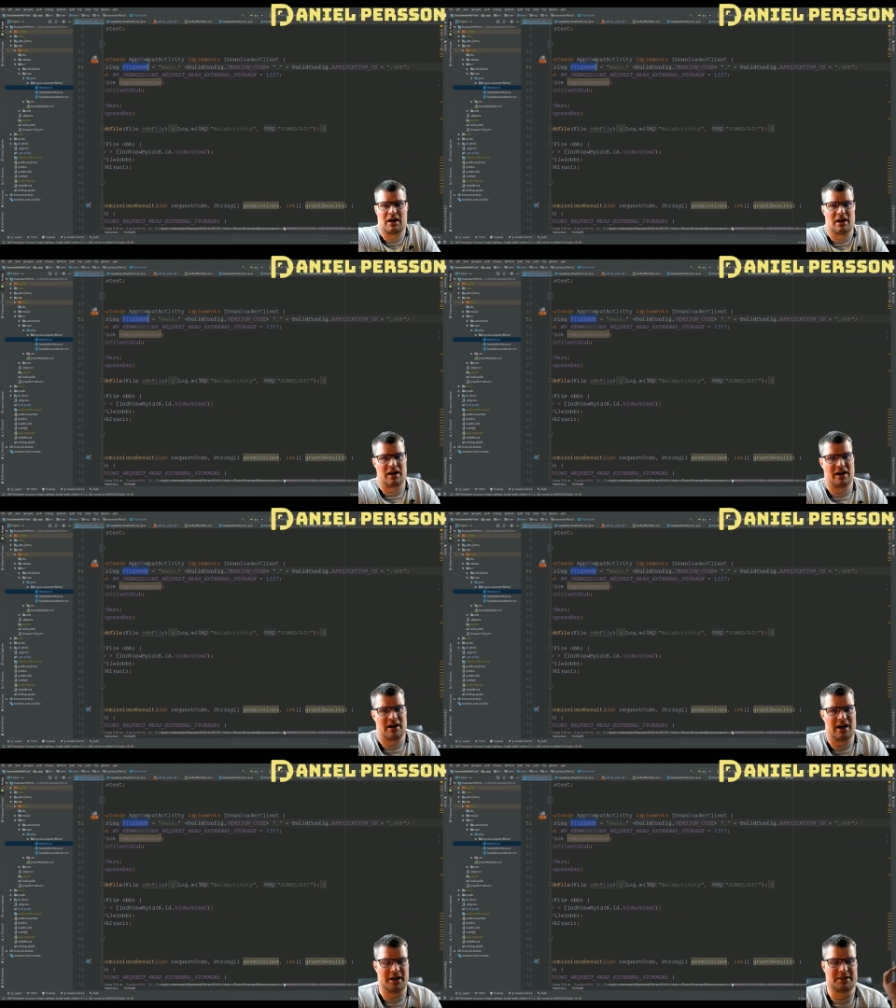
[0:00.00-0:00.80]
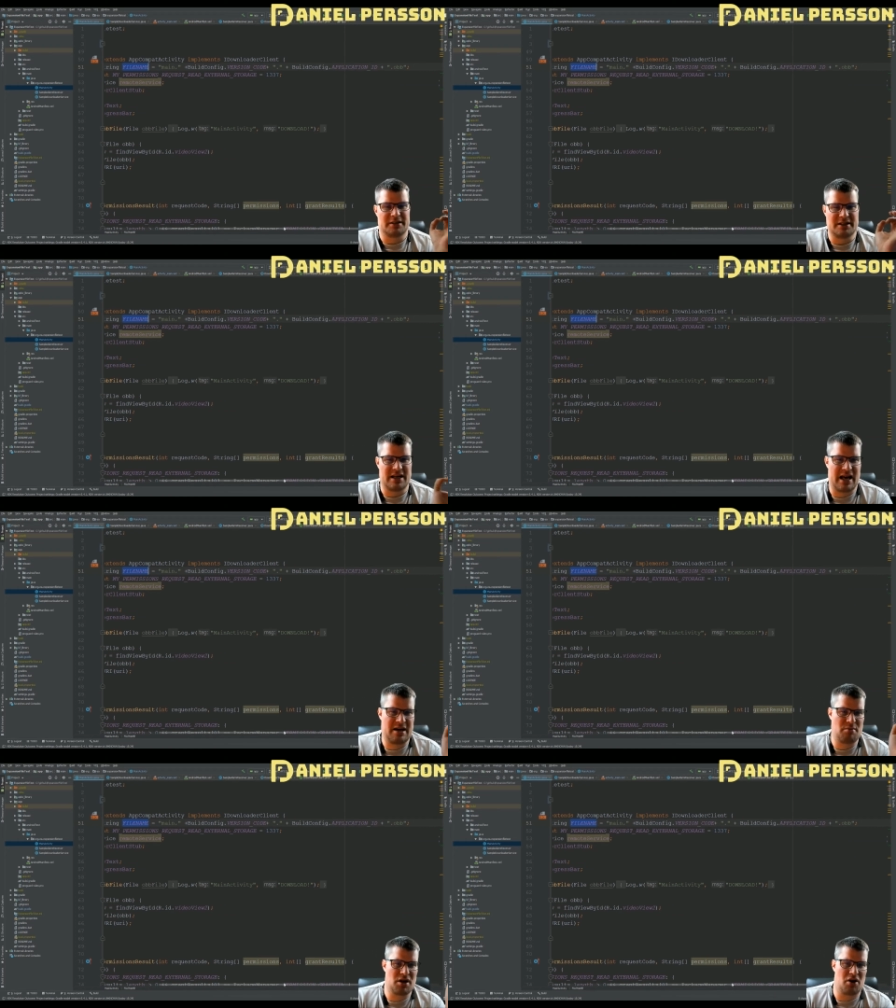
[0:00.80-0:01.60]
uh,
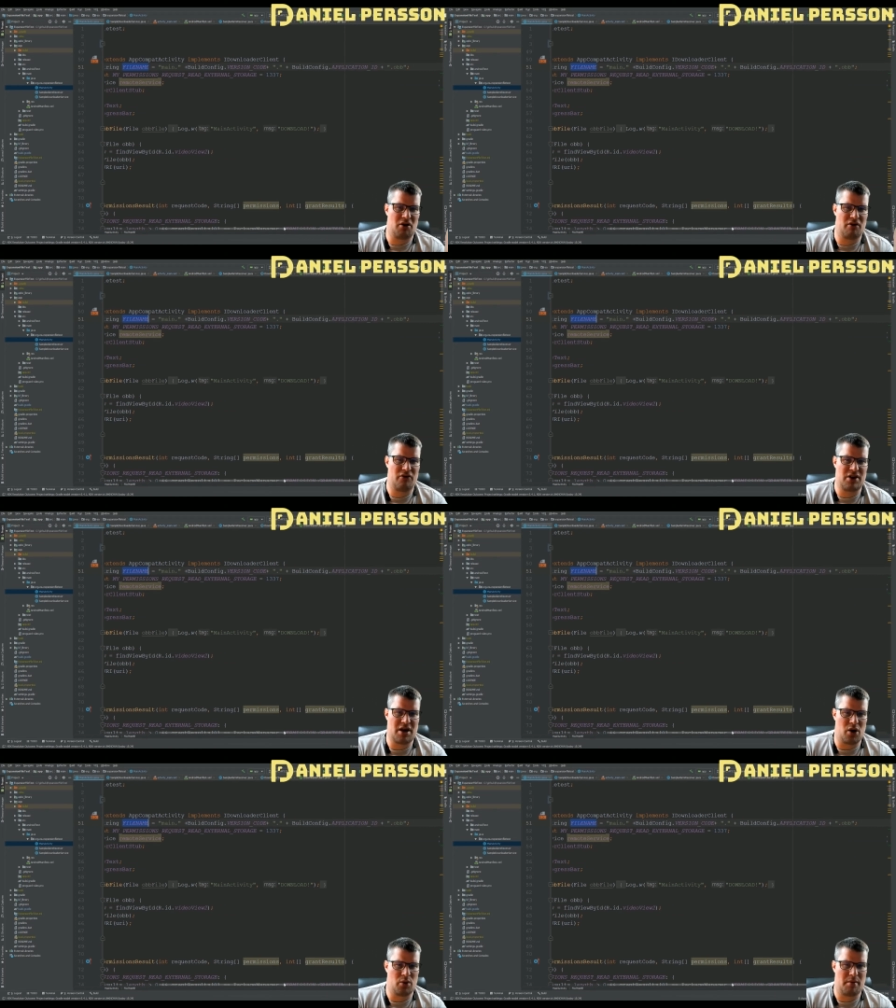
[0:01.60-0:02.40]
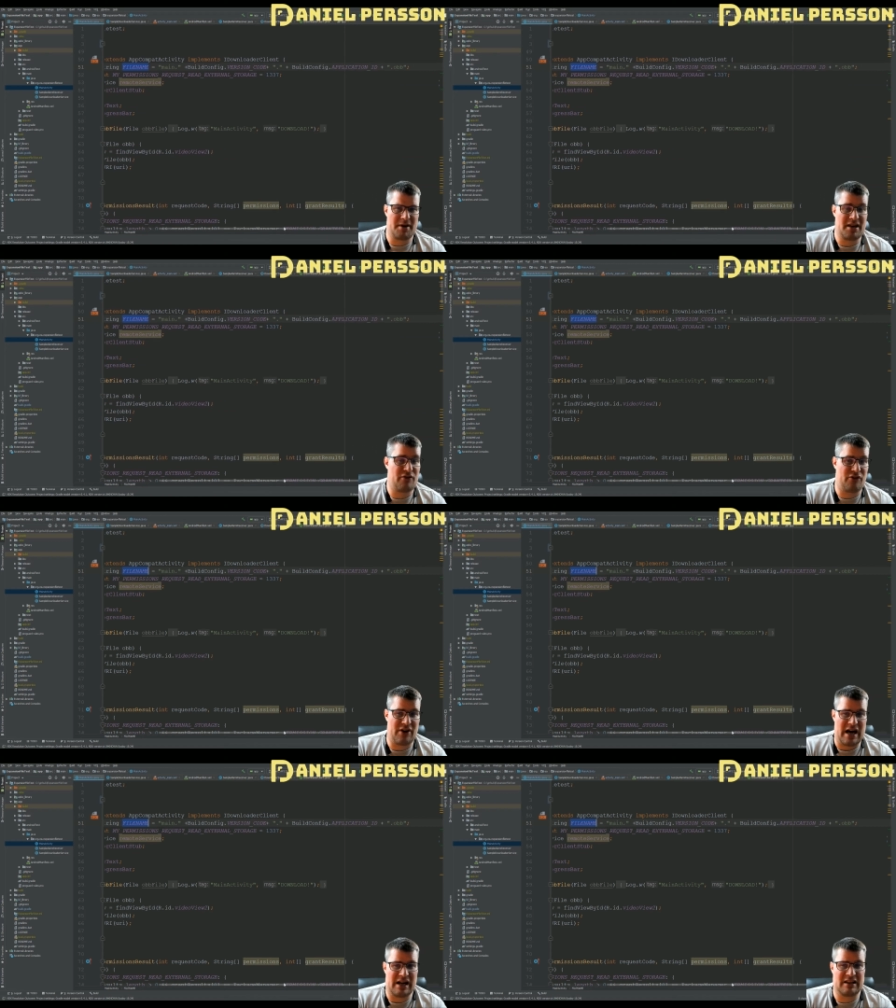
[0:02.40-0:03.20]
naming of the OBB
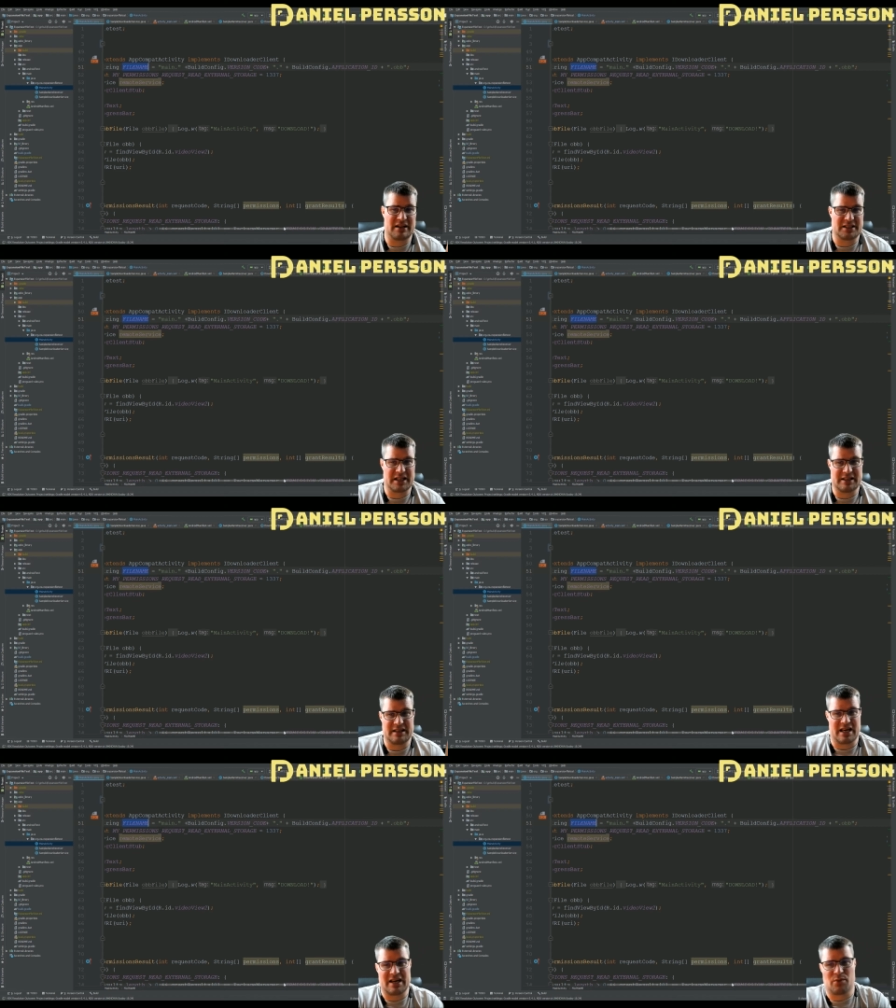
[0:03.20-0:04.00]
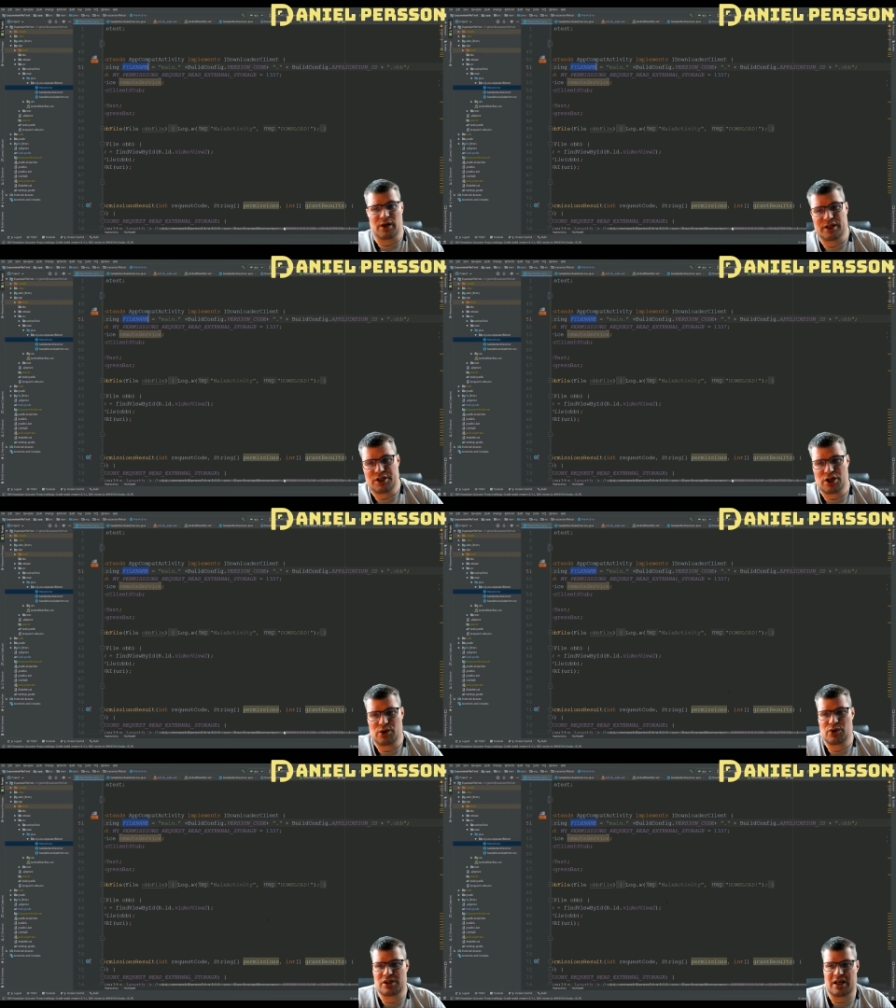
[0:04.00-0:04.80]
file that they, they will
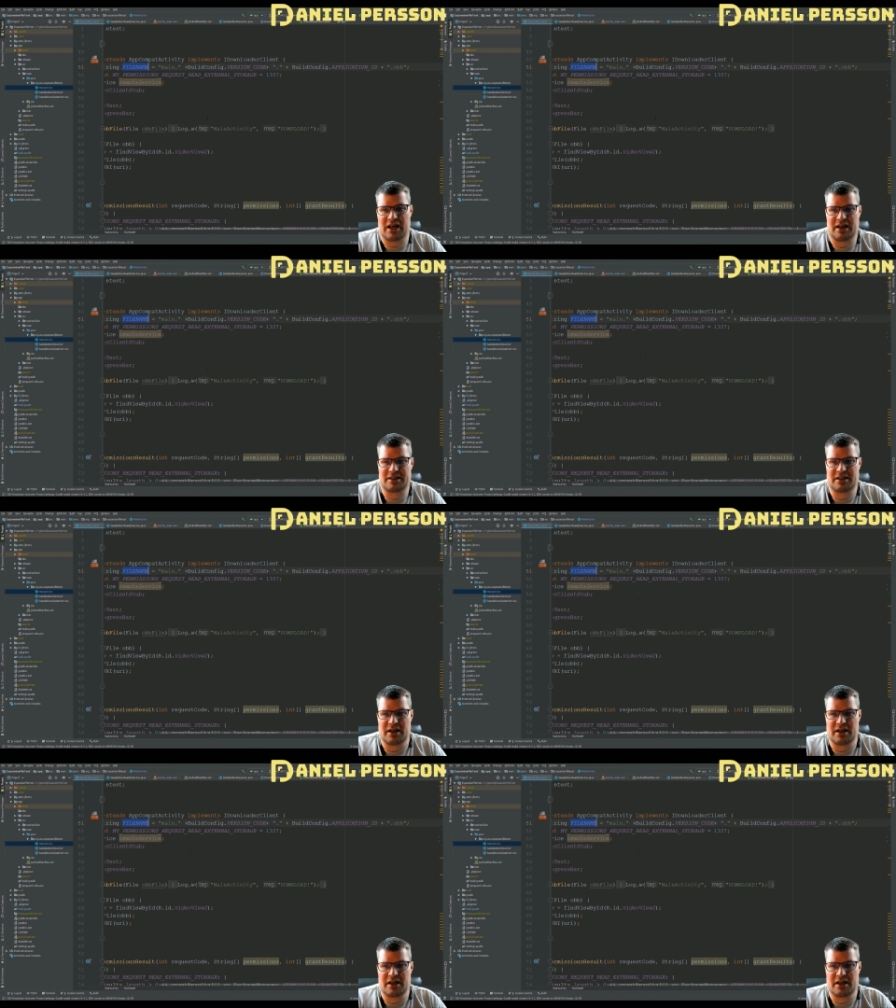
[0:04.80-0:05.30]
use is